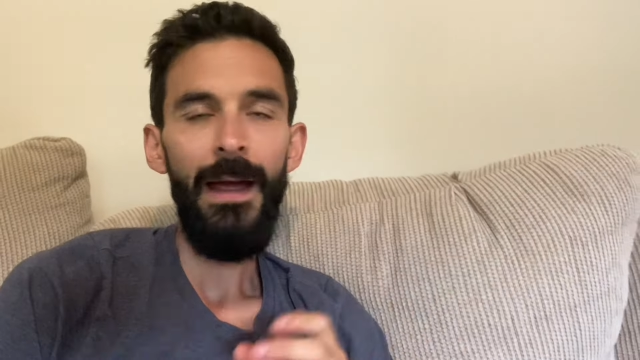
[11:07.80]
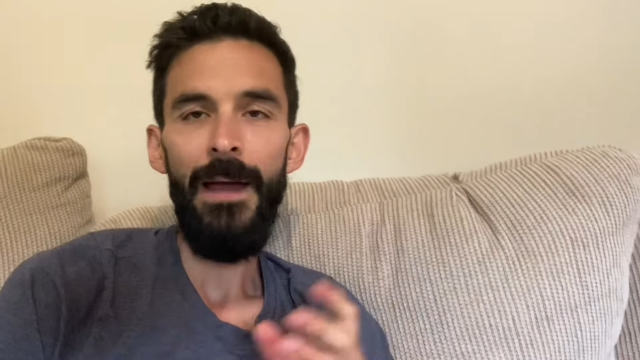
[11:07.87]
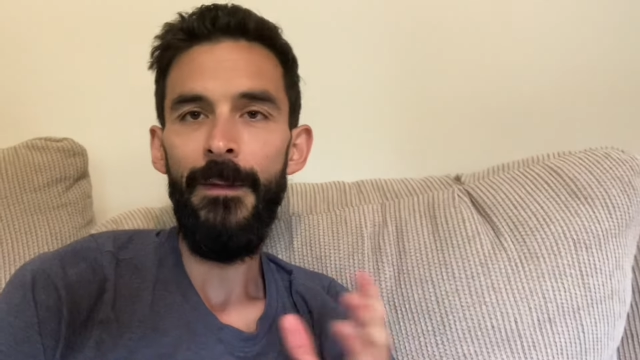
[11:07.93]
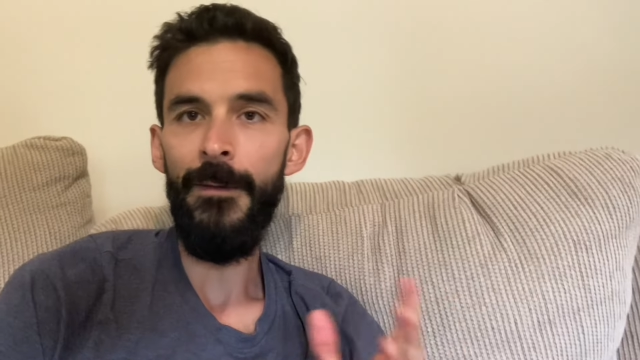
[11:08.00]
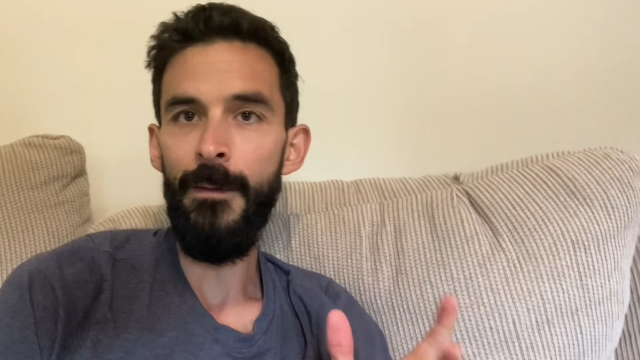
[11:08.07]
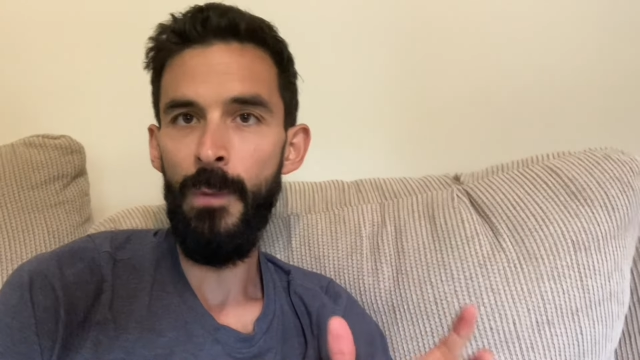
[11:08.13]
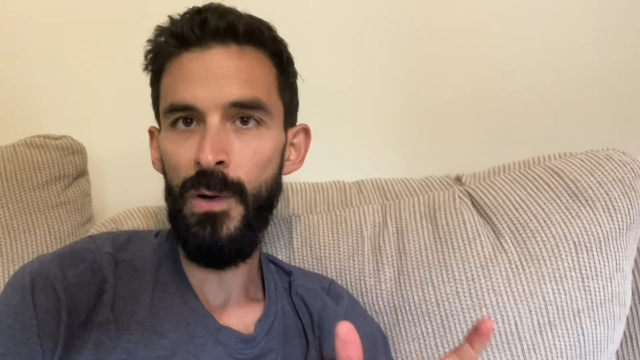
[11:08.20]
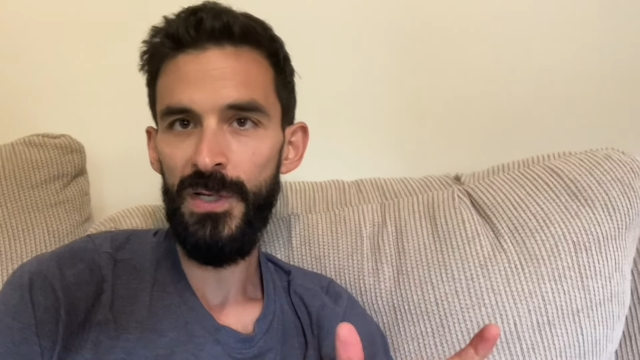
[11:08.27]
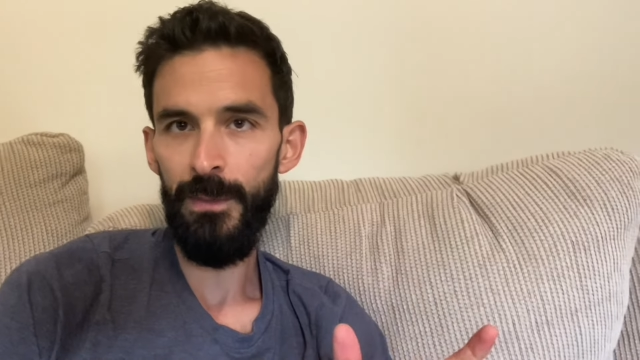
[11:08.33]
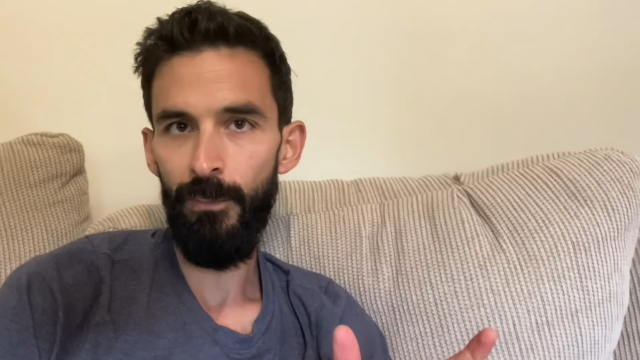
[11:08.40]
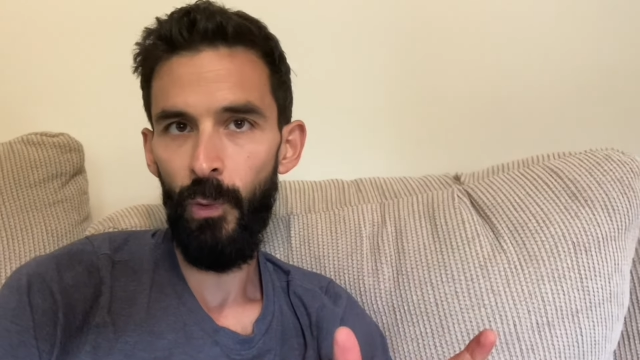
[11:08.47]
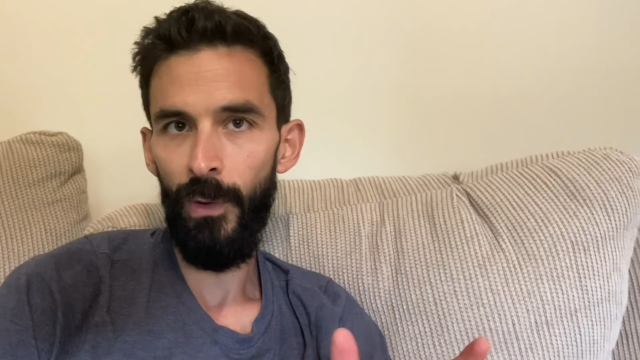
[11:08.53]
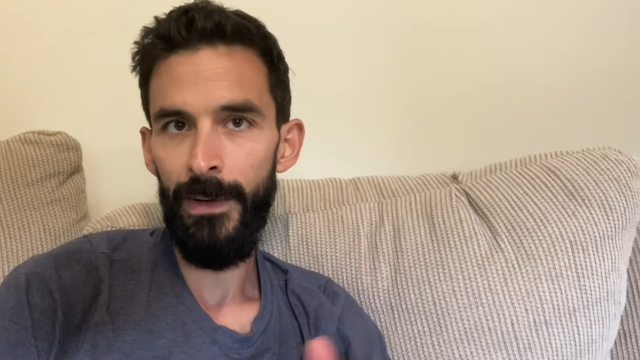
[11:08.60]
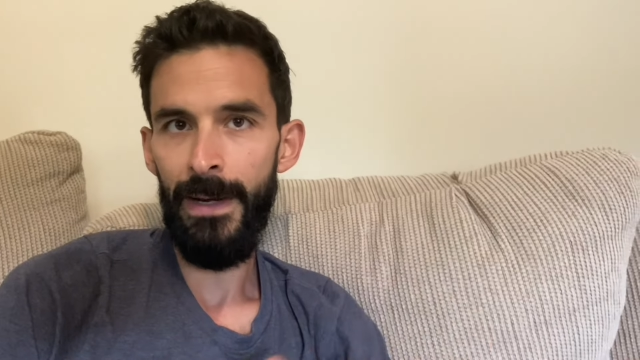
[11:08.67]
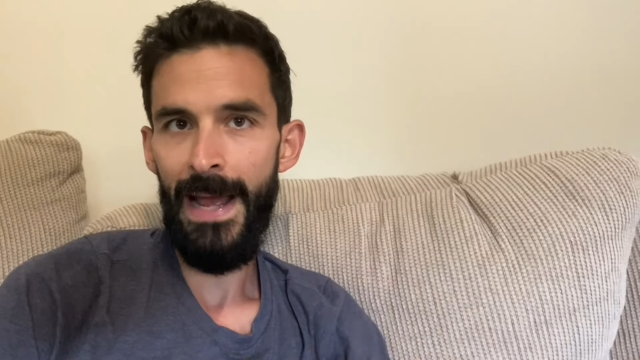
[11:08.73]
And then the most
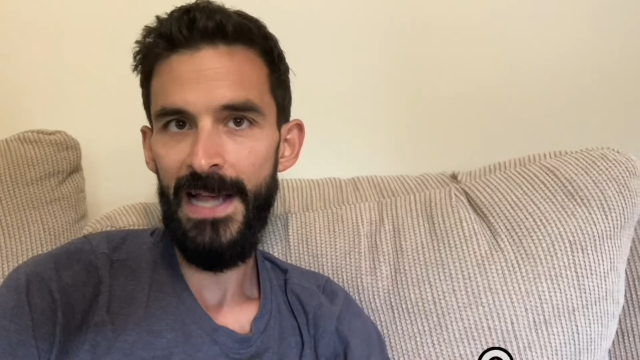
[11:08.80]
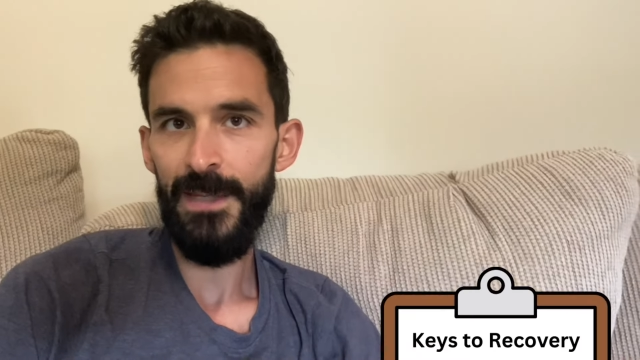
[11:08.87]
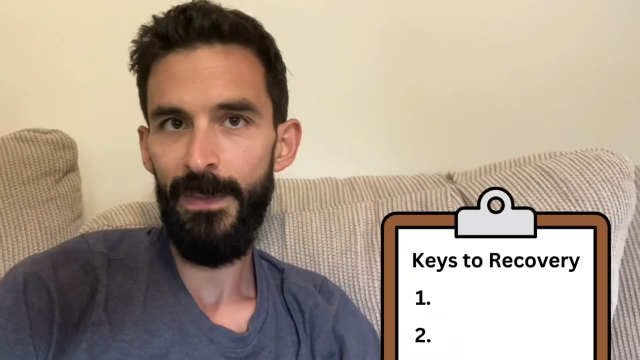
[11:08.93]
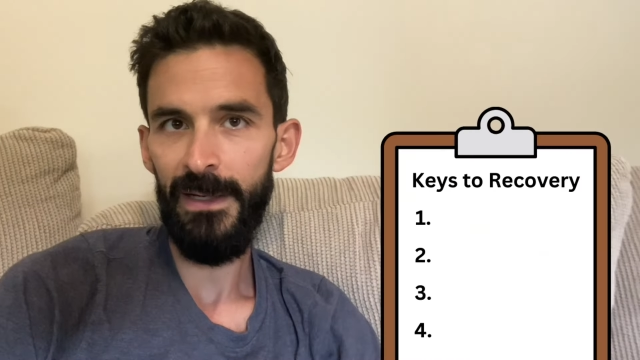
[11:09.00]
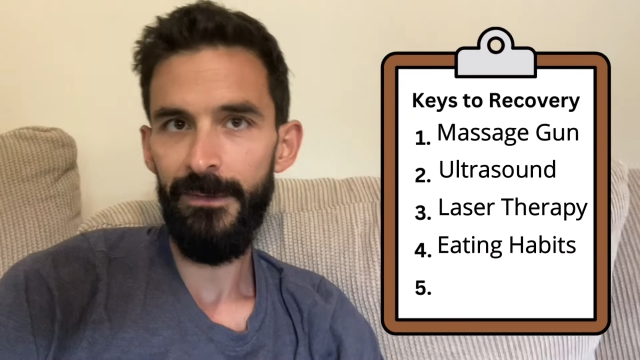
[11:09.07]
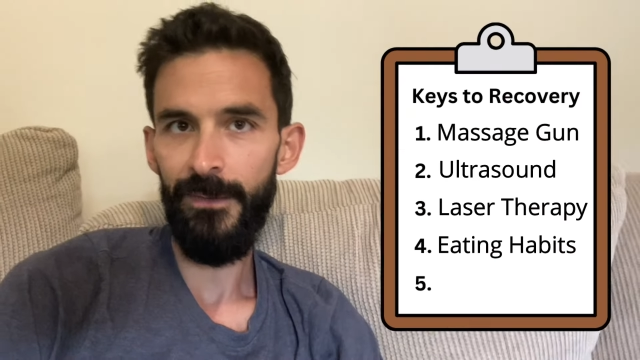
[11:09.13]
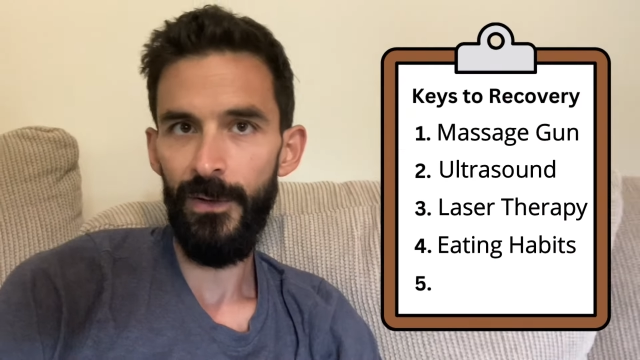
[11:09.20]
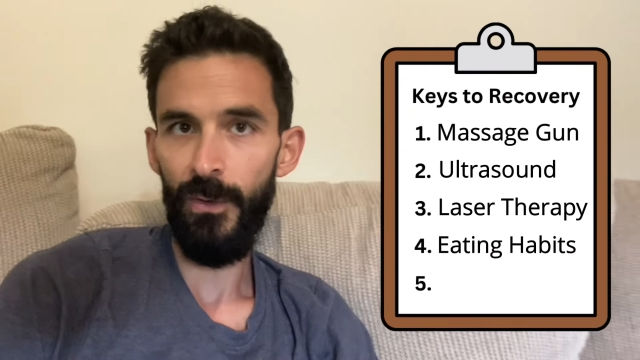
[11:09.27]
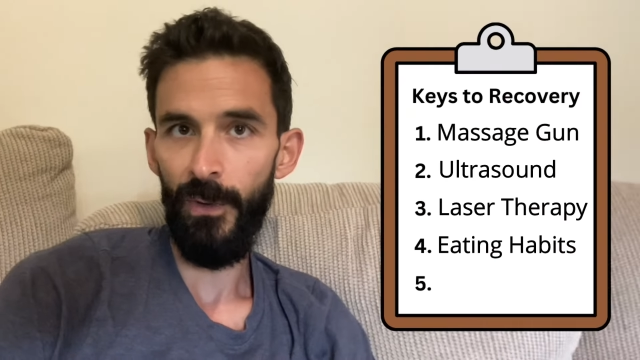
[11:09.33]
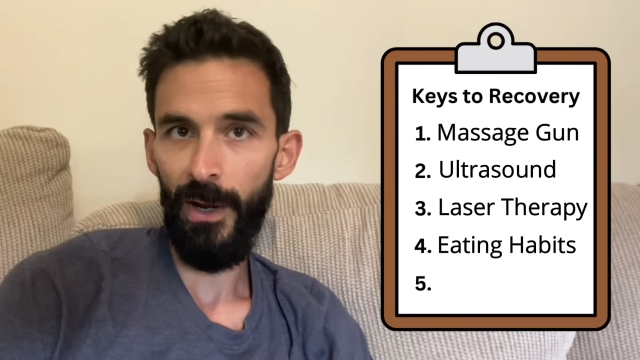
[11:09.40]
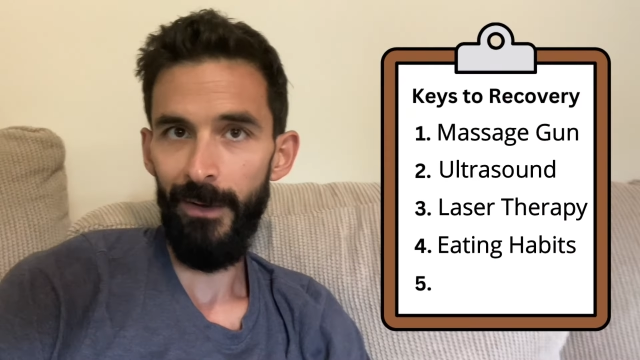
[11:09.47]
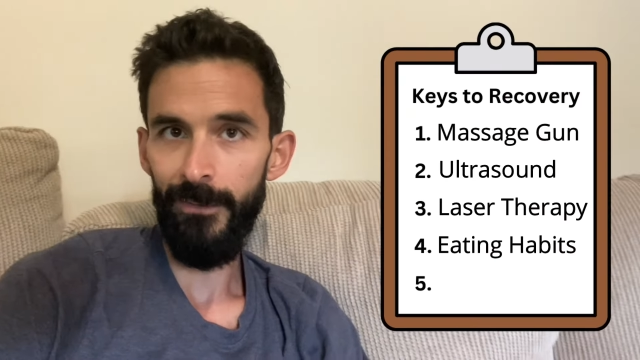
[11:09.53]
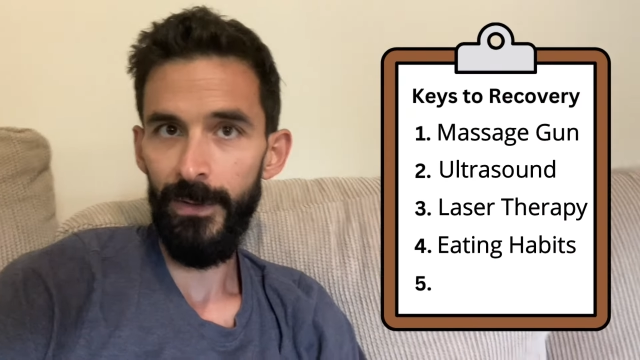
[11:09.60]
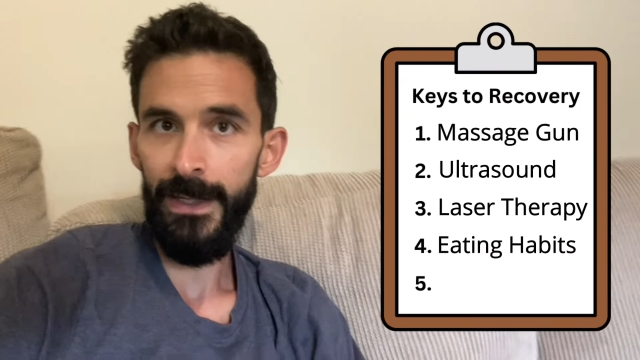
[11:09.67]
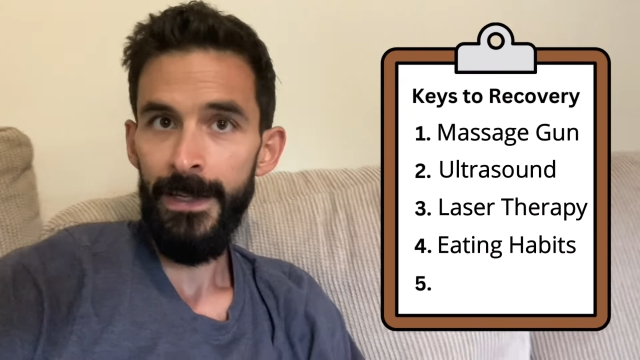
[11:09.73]
important aspect for your
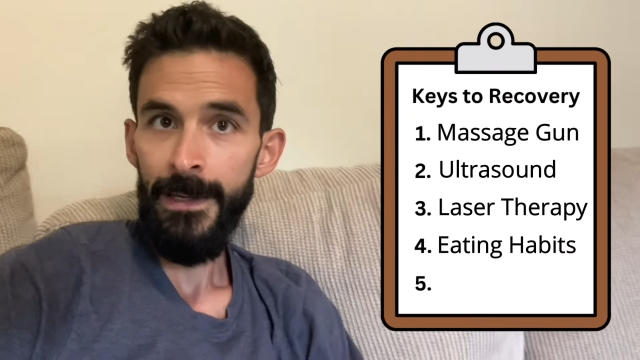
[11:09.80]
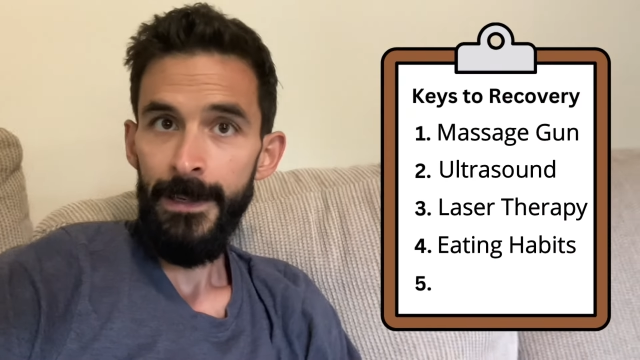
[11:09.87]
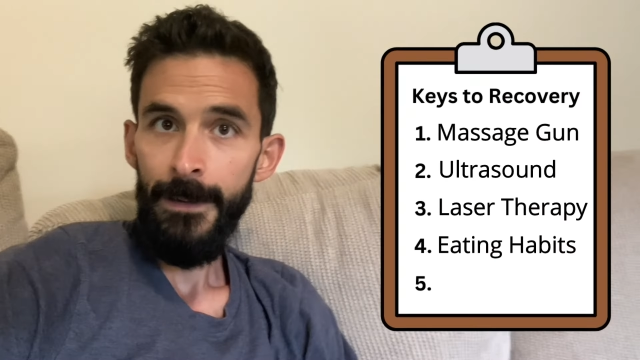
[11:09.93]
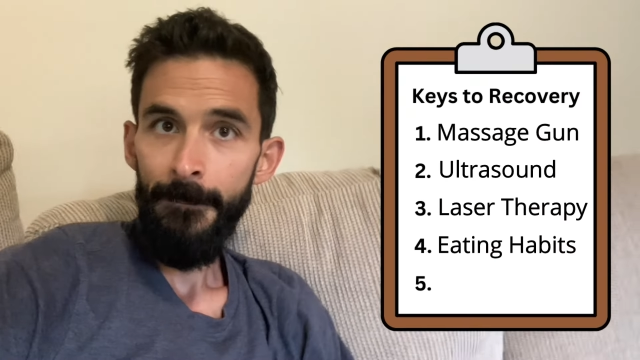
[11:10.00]
recovery